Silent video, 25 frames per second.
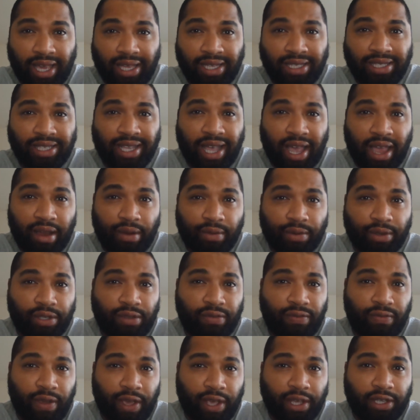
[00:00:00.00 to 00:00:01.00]
Cyrus
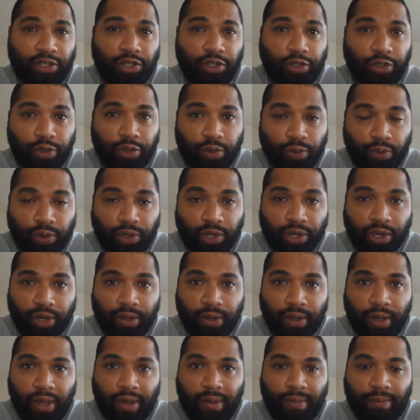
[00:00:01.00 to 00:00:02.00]
Vance Jr.,
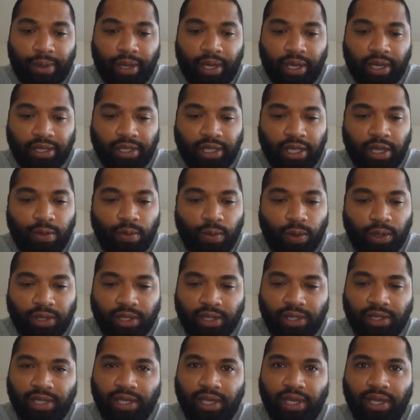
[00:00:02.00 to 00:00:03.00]
because he wants to
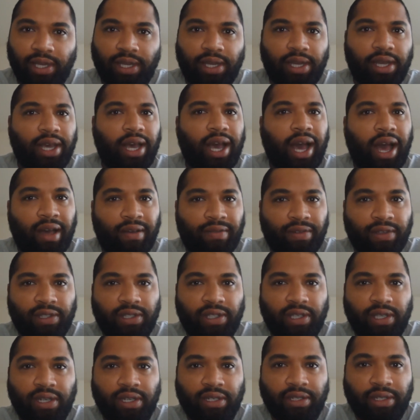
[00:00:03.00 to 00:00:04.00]
see
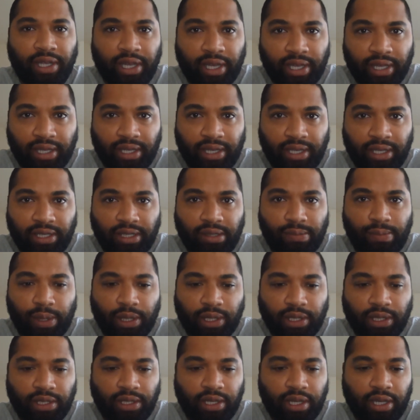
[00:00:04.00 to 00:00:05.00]
obviously the
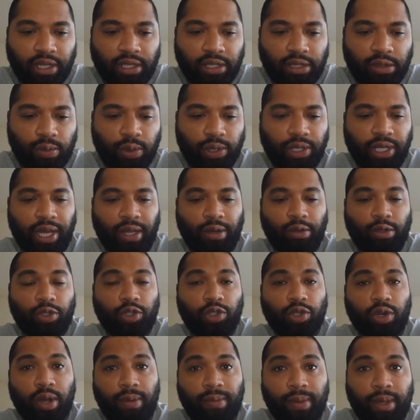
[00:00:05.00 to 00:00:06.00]
business dealings with Donald
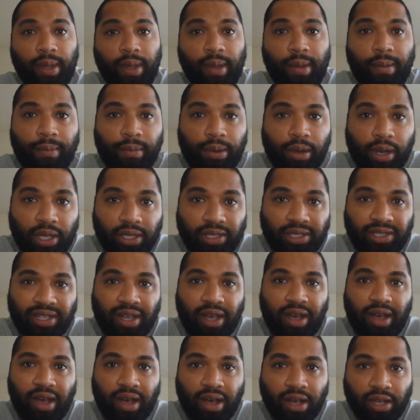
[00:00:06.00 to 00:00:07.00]
Trump, plus the
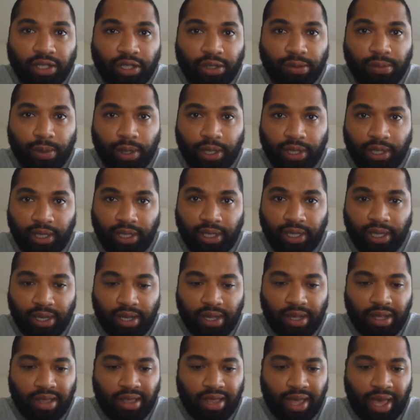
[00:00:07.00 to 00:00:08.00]
hush money
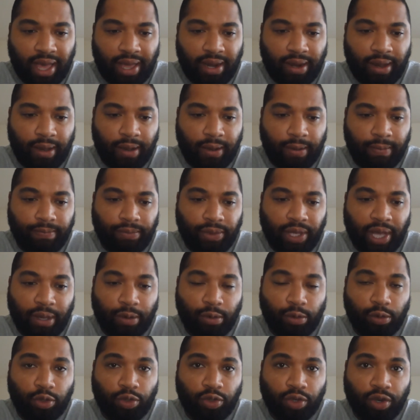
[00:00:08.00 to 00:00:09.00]
that
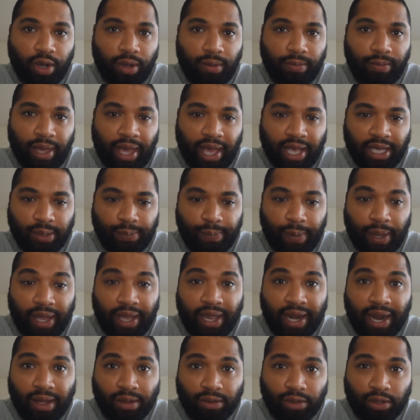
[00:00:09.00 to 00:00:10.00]
Donald Trump has
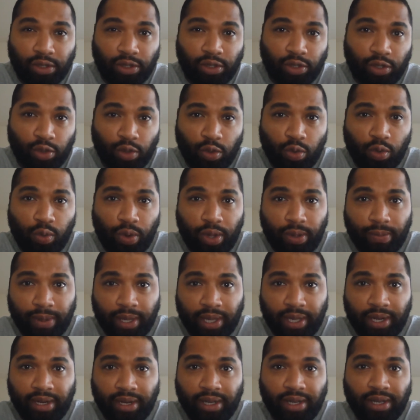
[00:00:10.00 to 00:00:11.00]
paid out to two
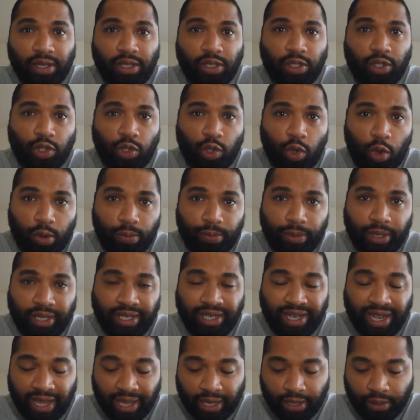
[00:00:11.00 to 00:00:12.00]
women, Stormy
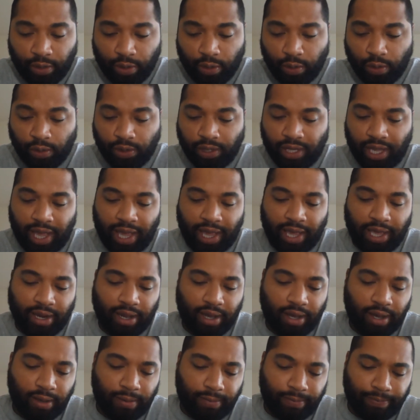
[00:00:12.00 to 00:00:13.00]
Daniels
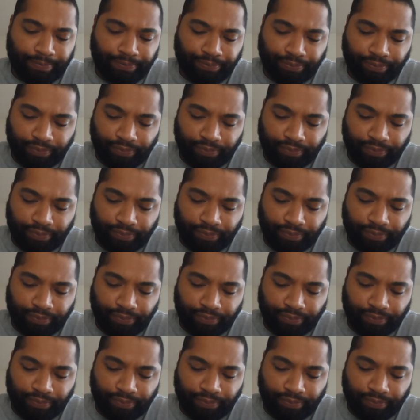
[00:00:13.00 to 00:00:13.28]
and